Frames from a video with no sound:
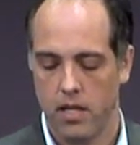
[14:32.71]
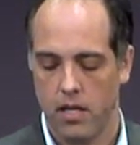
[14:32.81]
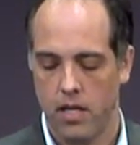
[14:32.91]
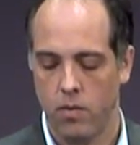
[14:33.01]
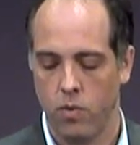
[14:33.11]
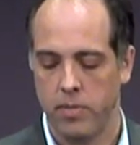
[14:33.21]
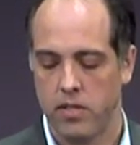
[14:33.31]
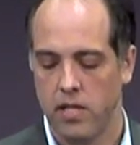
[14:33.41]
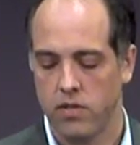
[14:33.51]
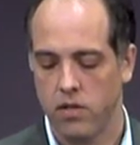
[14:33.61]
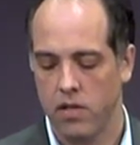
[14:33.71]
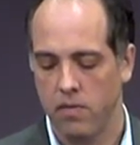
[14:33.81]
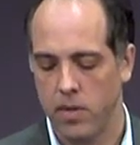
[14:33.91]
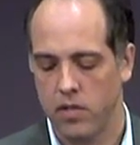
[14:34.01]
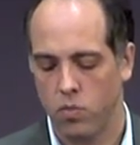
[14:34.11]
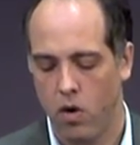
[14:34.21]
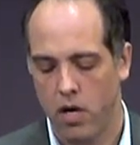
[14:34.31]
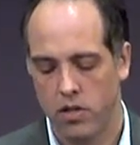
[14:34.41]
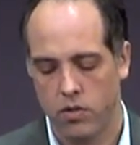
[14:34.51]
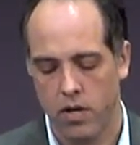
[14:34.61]
And the woman said, sir, give me this
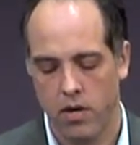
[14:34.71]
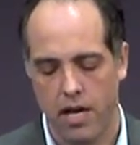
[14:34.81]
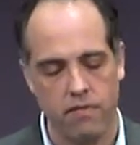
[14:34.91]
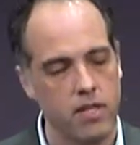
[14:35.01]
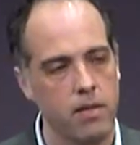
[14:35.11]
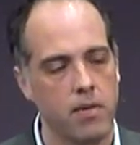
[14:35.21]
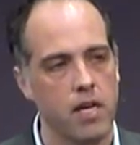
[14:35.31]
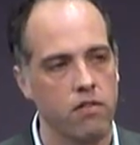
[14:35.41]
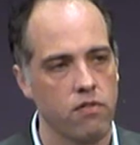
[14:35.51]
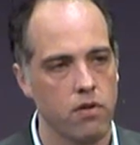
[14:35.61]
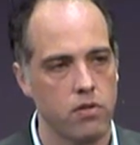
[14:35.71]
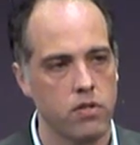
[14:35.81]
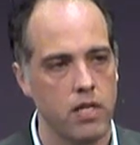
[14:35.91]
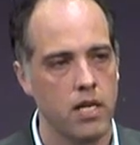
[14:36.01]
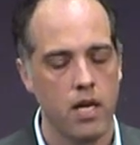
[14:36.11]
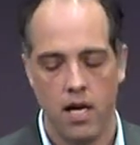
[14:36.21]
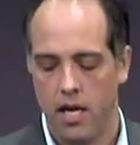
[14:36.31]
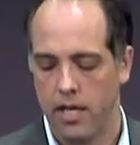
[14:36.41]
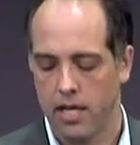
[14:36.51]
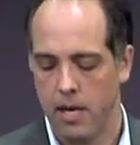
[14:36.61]
water so I don't have to keep getting thirsty
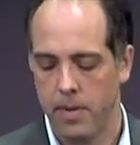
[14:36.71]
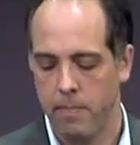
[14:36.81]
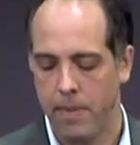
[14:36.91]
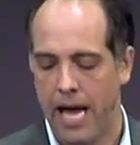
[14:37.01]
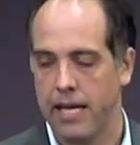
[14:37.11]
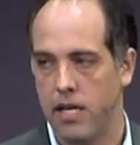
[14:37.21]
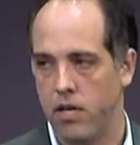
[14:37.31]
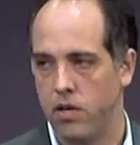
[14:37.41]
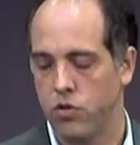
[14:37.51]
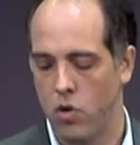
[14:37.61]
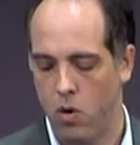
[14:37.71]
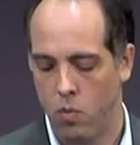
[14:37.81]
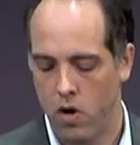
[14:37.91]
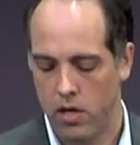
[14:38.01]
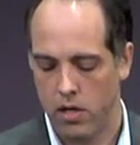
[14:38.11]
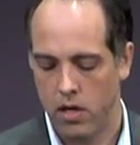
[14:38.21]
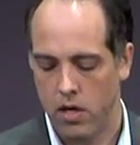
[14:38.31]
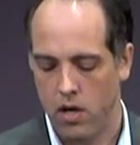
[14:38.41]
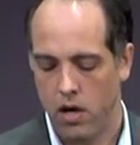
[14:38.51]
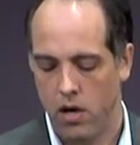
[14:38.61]
and coming back here to draw water
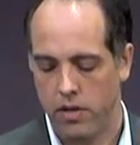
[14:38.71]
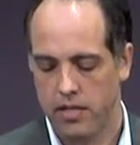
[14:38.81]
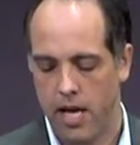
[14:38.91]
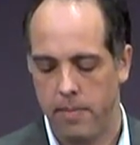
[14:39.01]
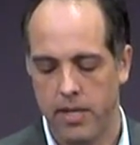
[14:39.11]
all the time.